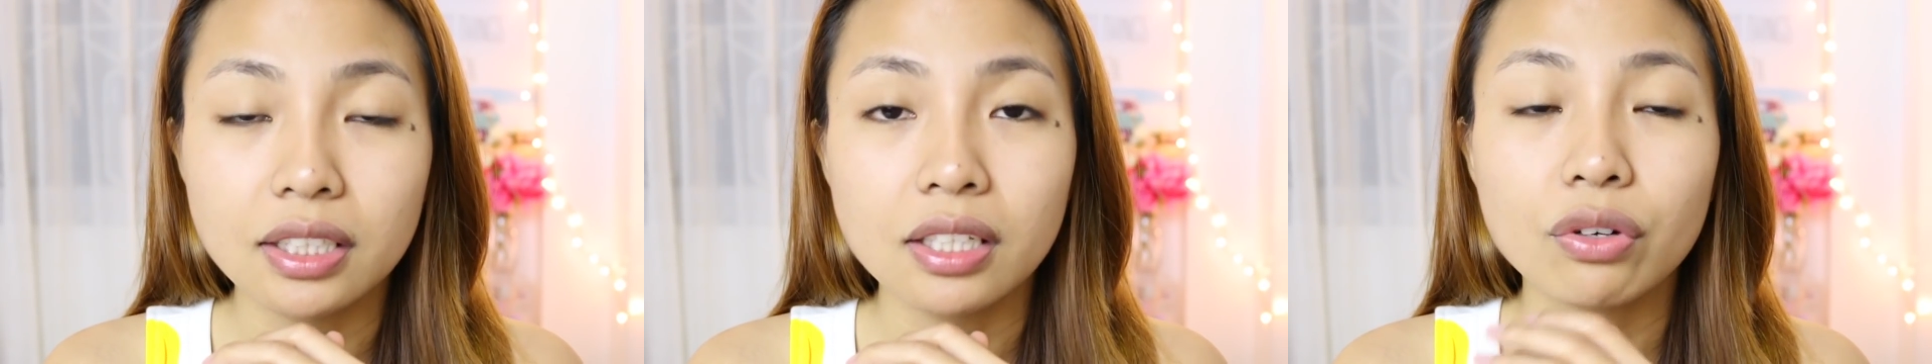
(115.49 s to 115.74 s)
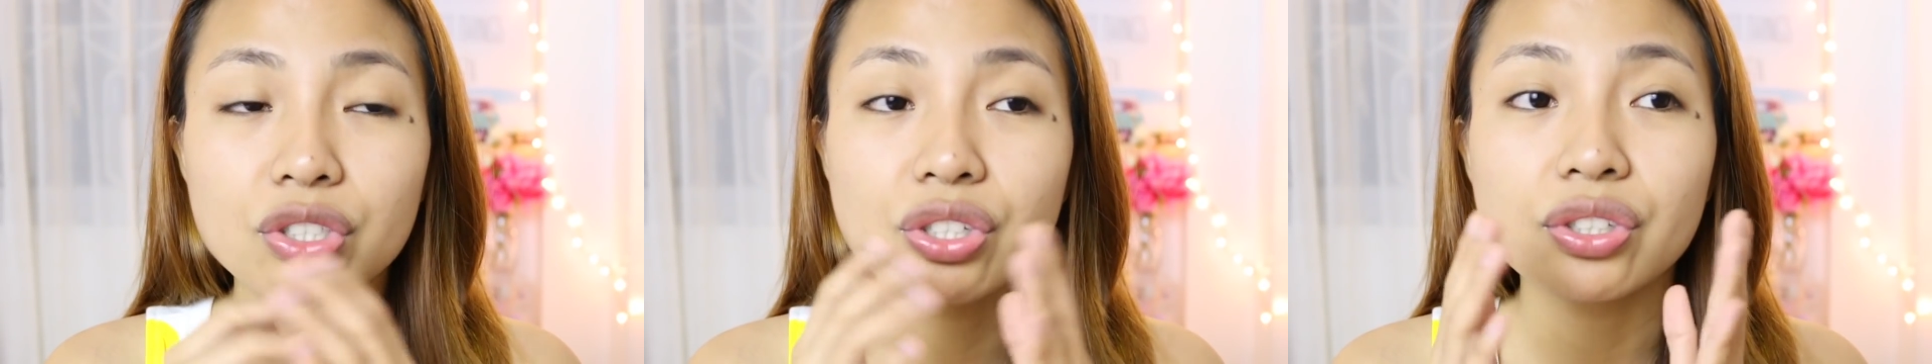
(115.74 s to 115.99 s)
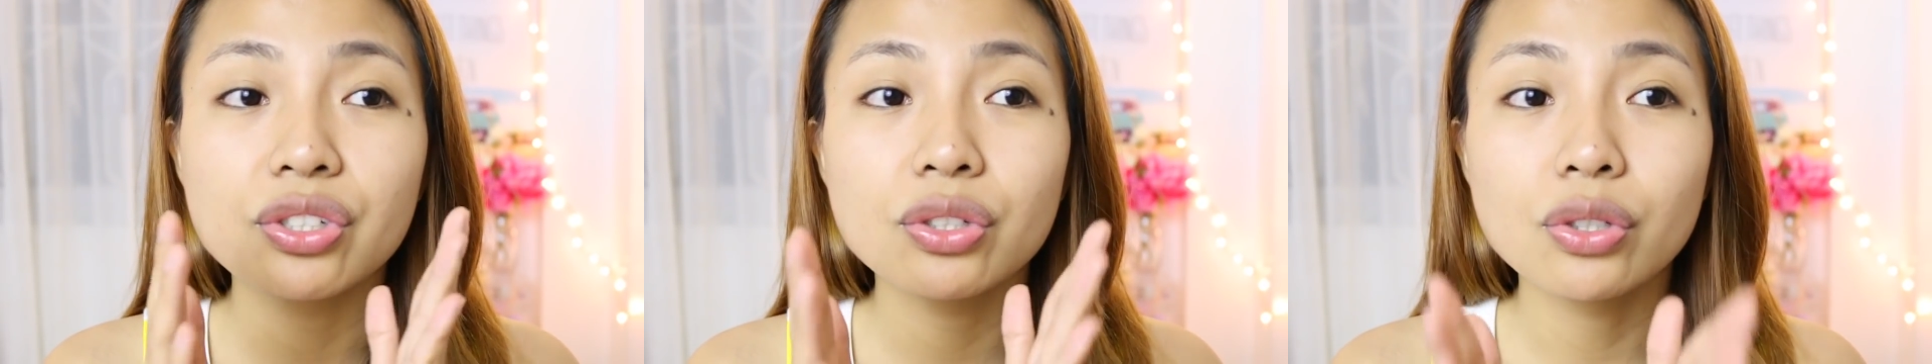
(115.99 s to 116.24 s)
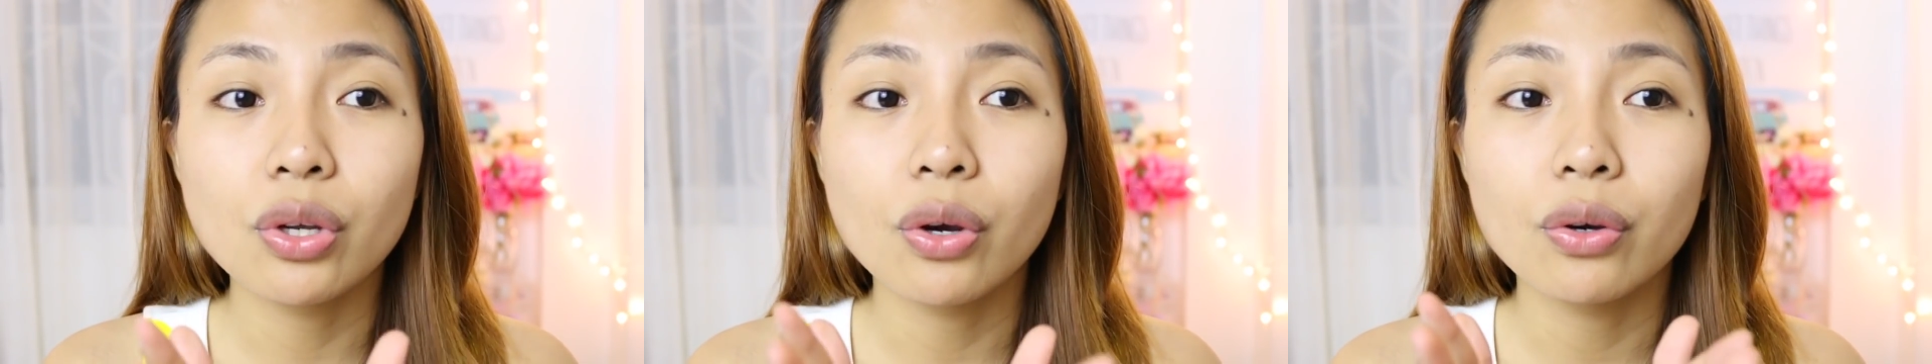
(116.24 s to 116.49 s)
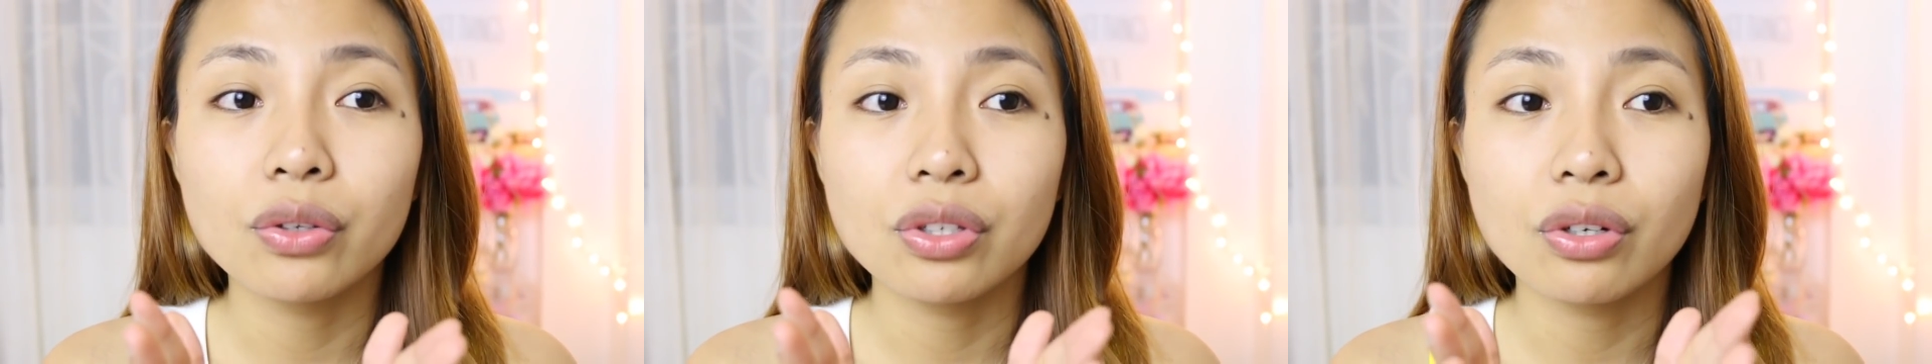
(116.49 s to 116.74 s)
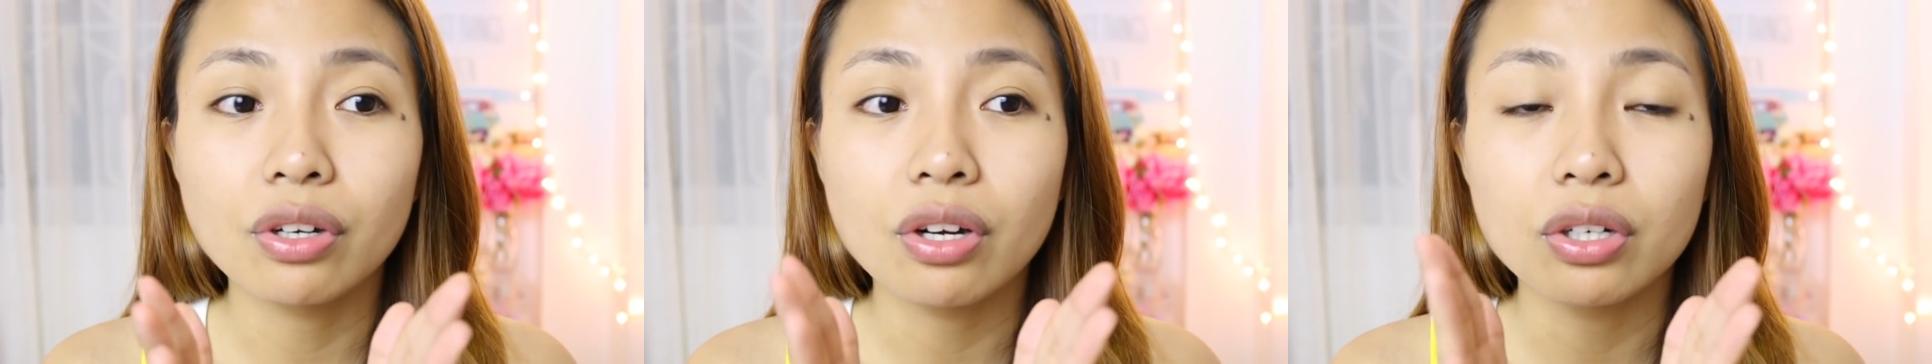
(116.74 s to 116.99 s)
Of course, you should know
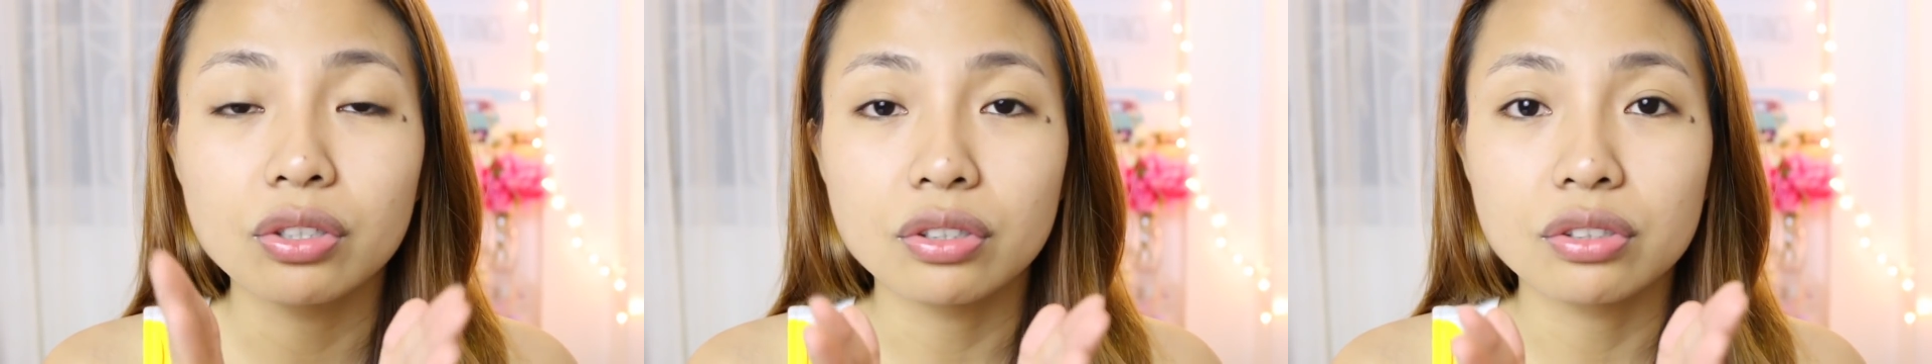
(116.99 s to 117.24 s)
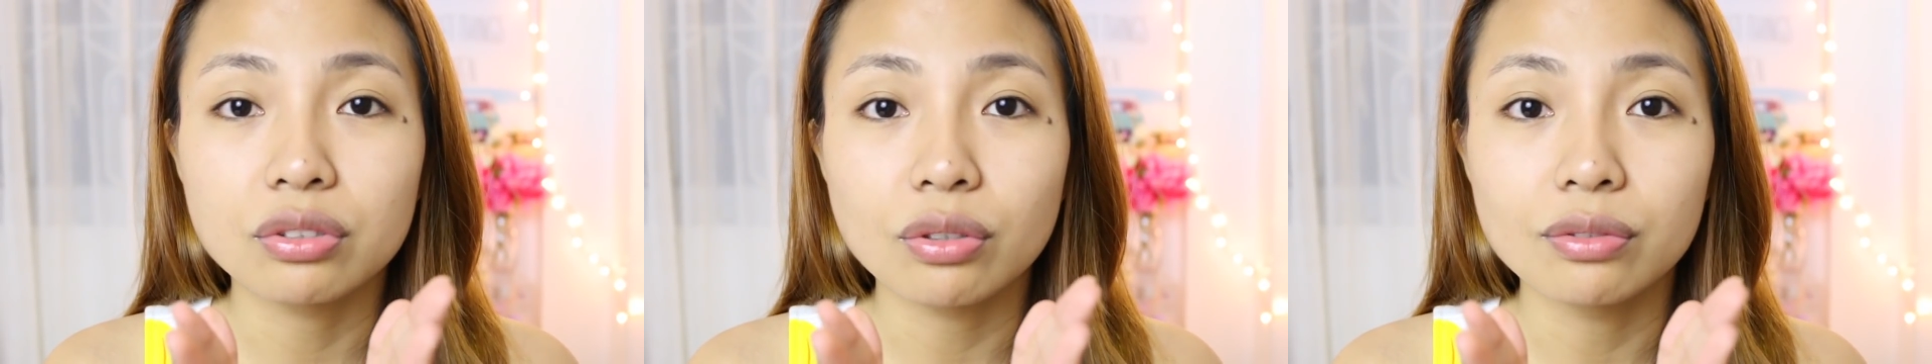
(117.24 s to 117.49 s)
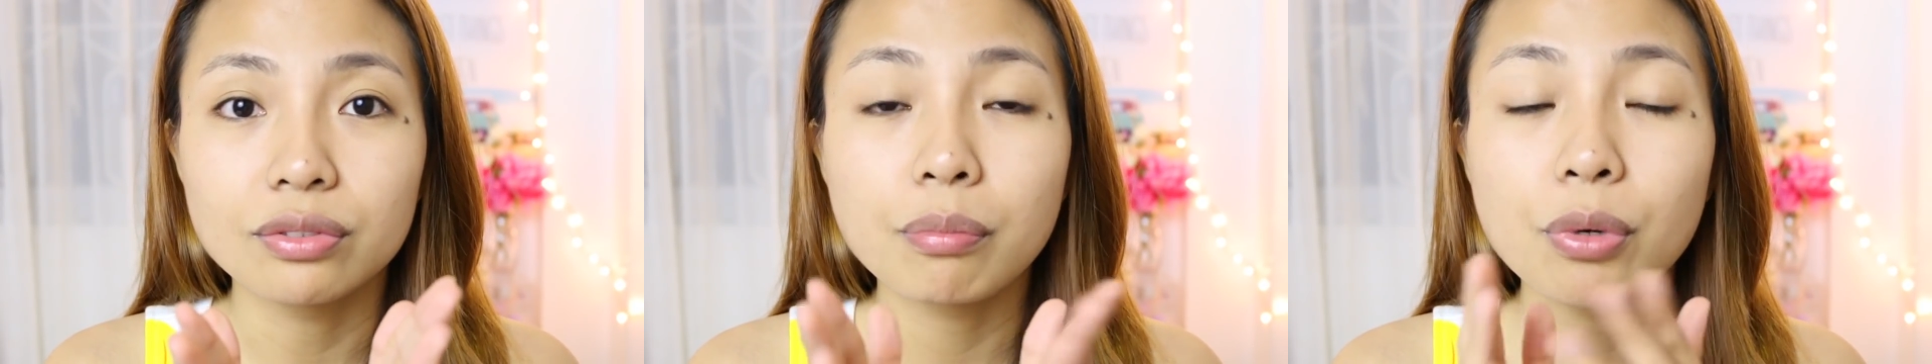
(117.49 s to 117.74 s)
your undertone.